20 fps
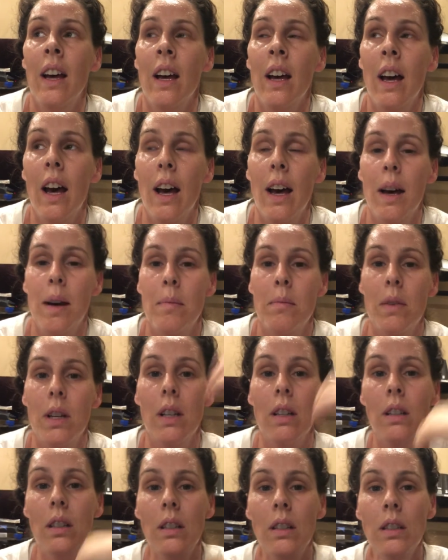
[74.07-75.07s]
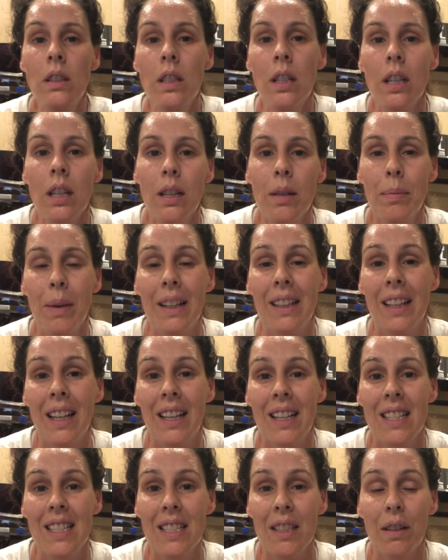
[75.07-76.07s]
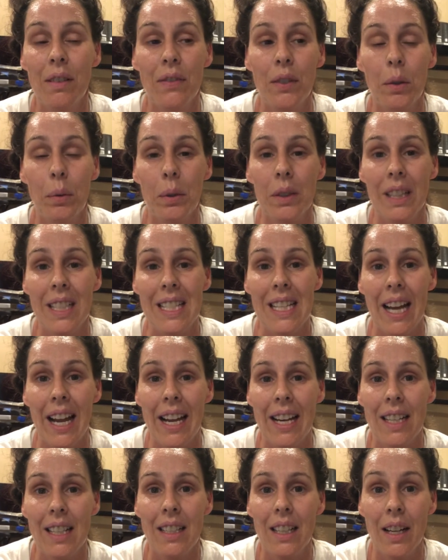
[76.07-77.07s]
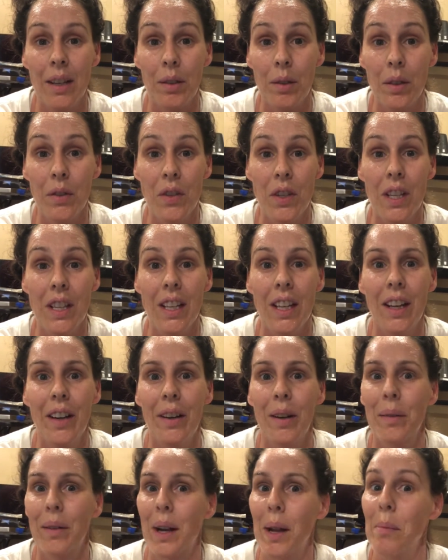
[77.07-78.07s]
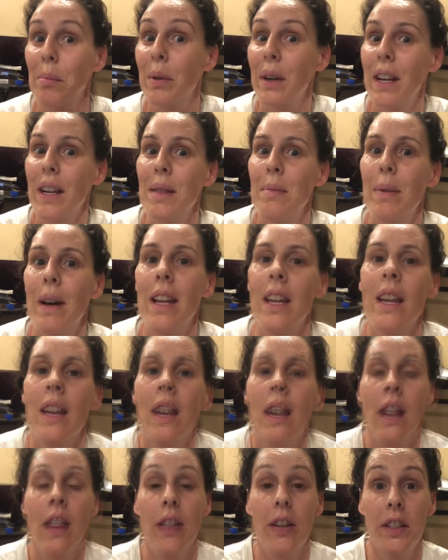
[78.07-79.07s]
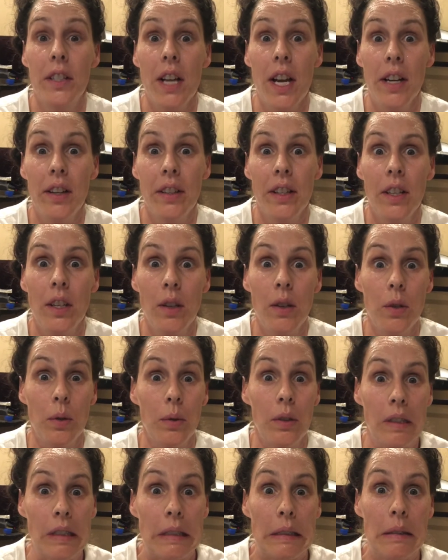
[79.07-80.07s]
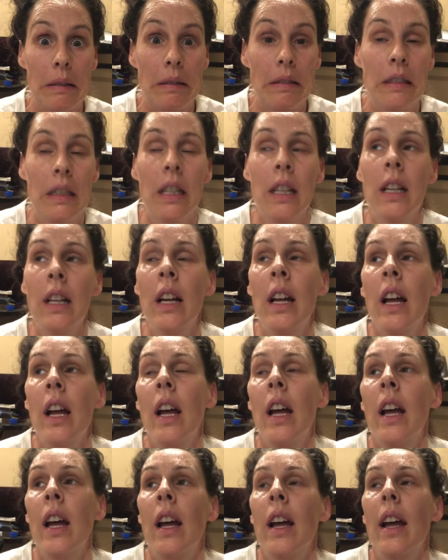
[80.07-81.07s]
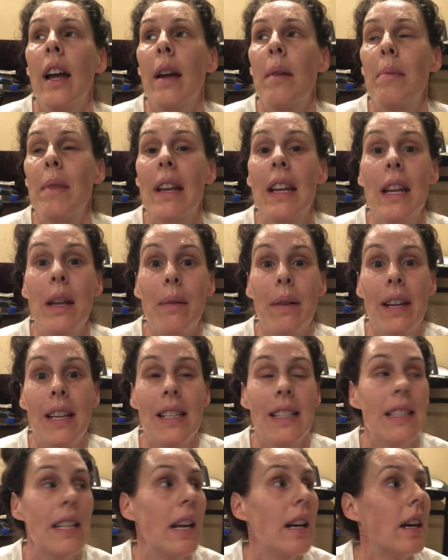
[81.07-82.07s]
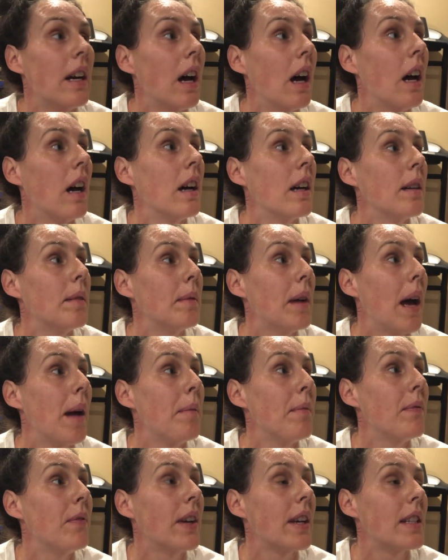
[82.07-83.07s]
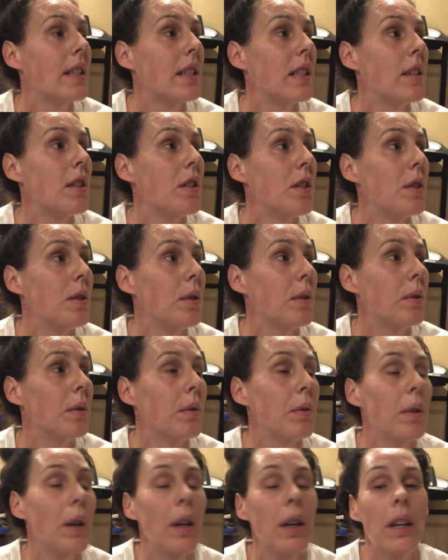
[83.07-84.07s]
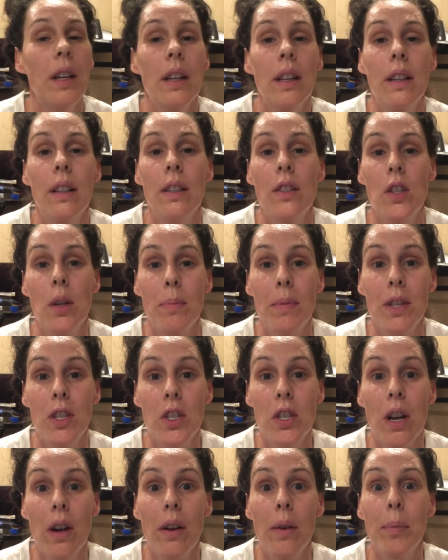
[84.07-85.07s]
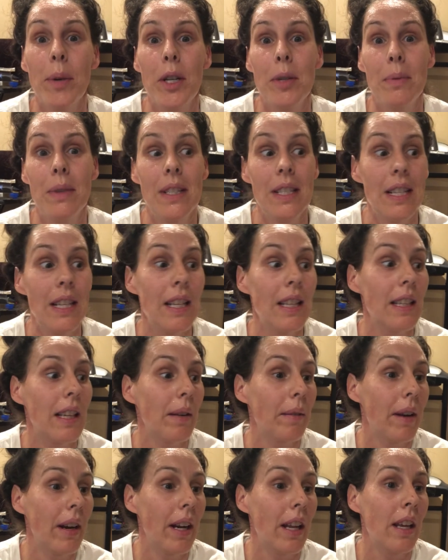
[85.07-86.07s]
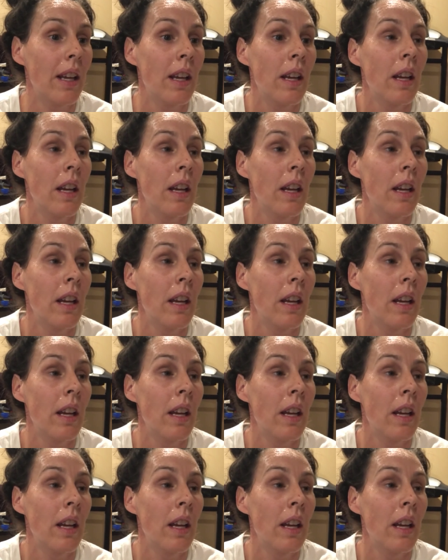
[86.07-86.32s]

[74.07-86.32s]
My lungs still feel really tight. I don't know if you can hear it when I breathe, but they're tighter than usual. So anyways, I'm fixing to jump in the shower, brush my teeth, get ready.